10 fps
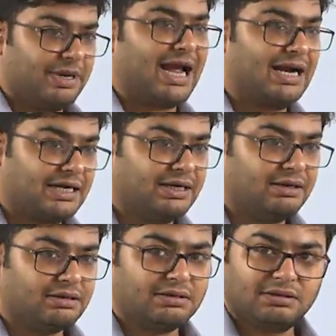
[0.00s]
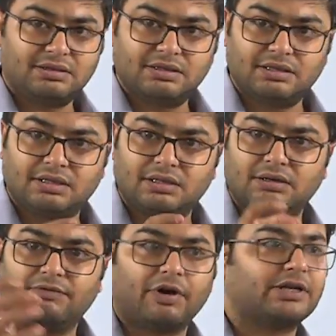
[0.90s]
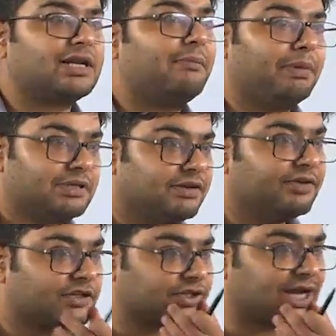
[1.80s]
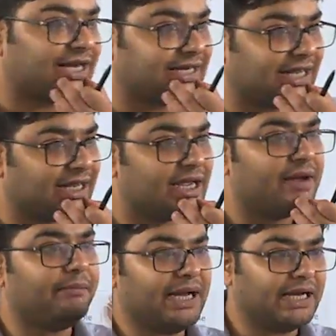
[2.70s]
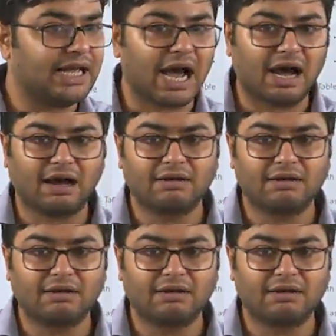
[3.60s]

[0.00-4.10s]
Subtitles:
added. For example, civil society, media,